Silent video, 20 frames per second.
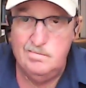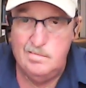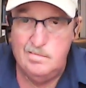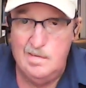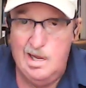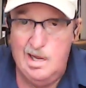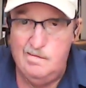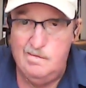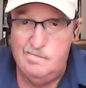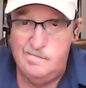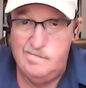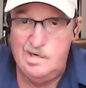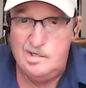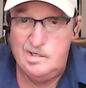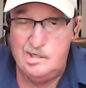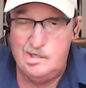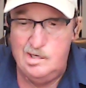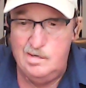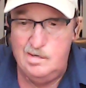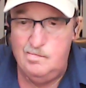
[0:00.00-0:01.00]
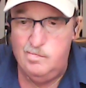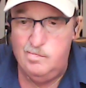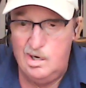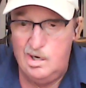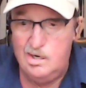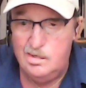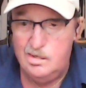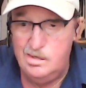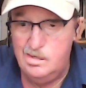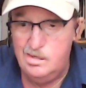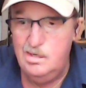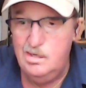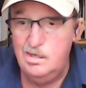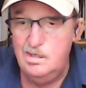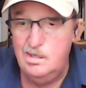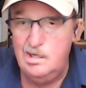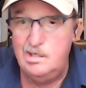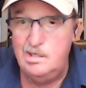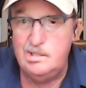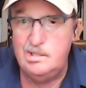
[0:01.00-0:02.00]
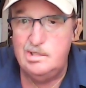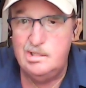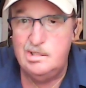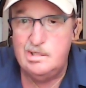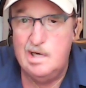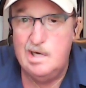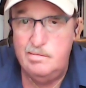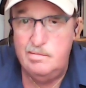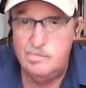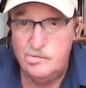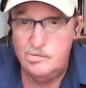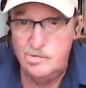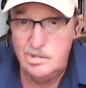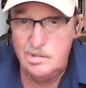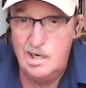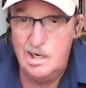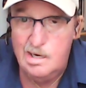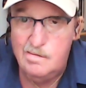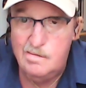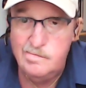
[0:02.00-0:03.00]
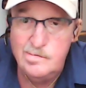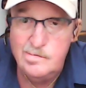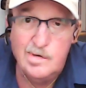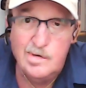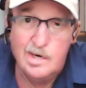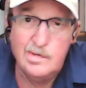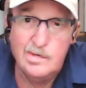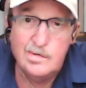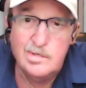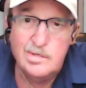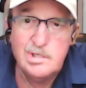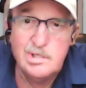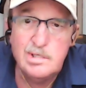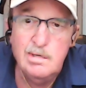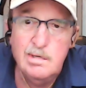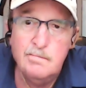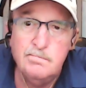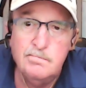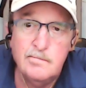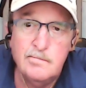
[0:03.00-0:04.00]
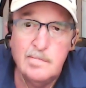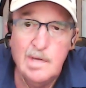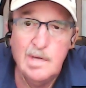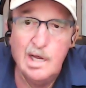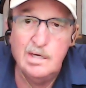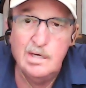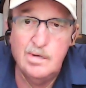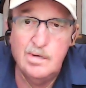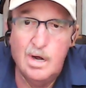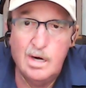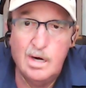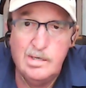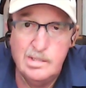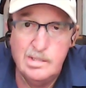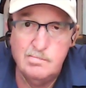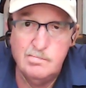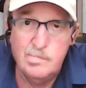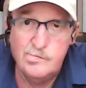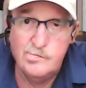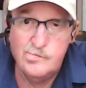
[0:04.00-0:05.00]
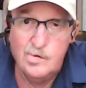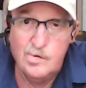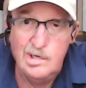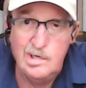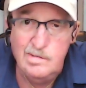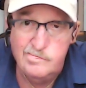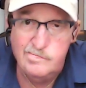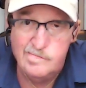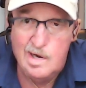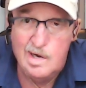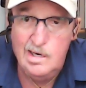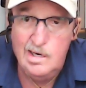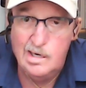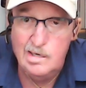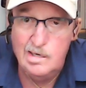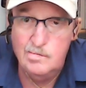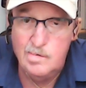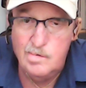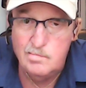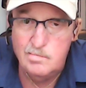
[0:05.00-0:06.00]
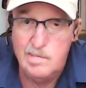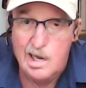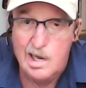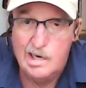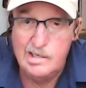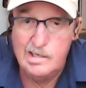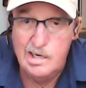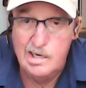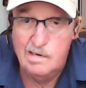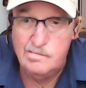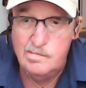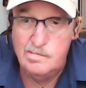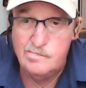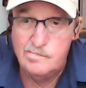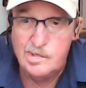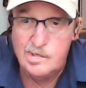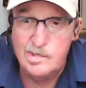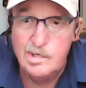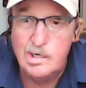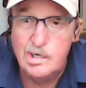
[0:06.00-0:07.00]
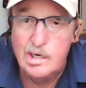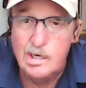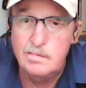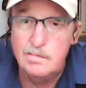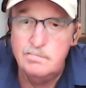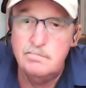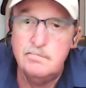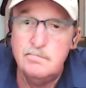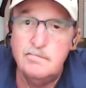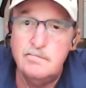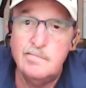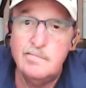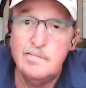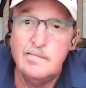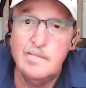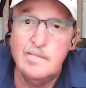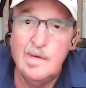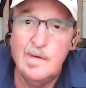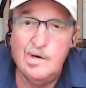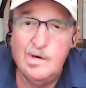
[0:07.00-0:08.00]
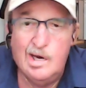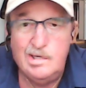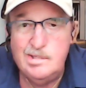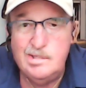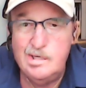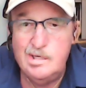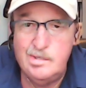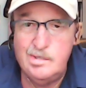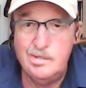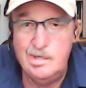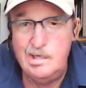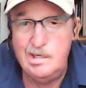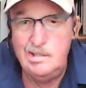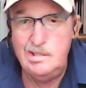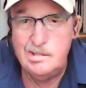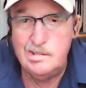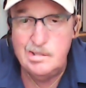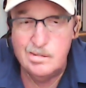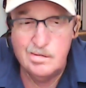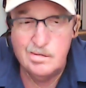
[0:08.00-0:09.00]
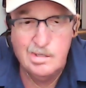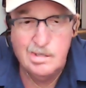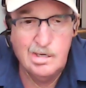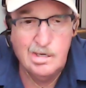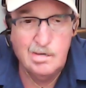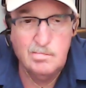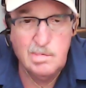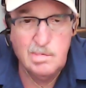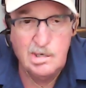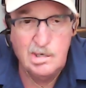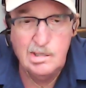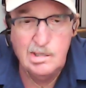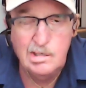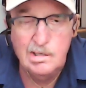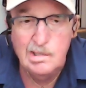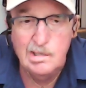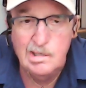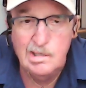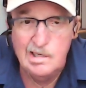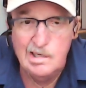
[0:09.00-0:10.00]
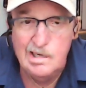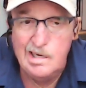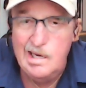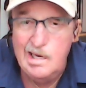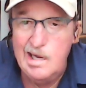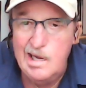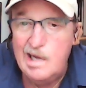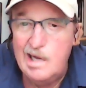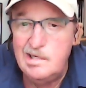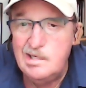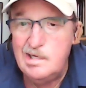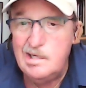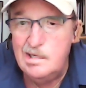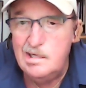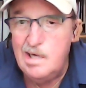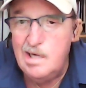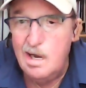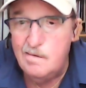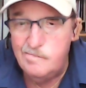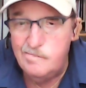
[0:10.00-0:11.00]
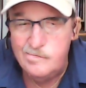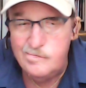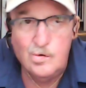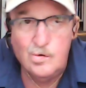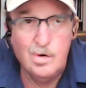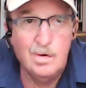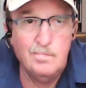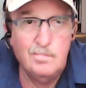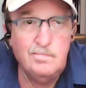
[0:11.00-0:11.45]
and visited with his disciples and a few others and talked to them before he finally went back to heaven for good. When I say good, he's still here, but as in that form.